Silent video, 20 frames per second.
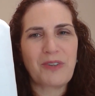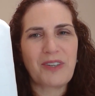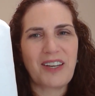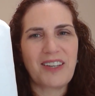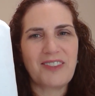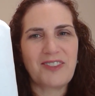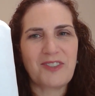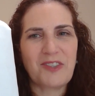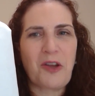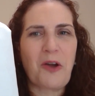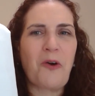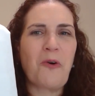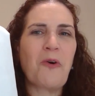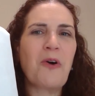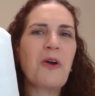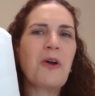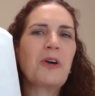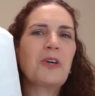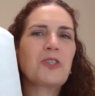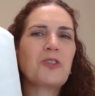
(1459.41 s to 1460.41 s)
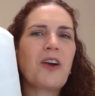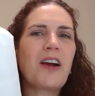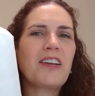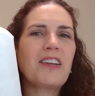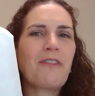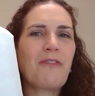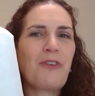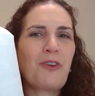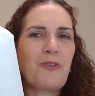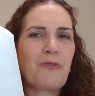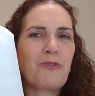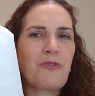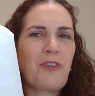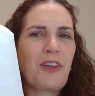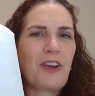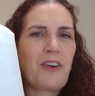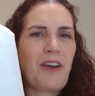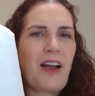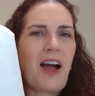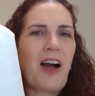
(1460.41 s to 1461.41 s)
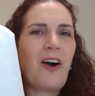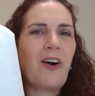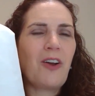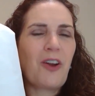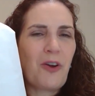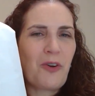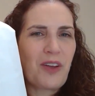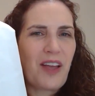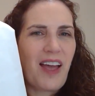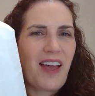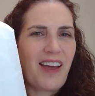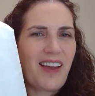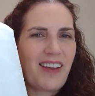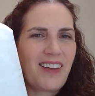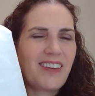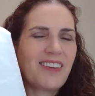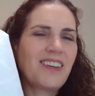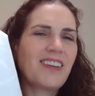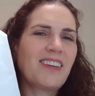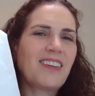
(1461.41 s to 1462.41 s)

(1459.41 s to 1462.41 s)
And so trying to figure out, okay,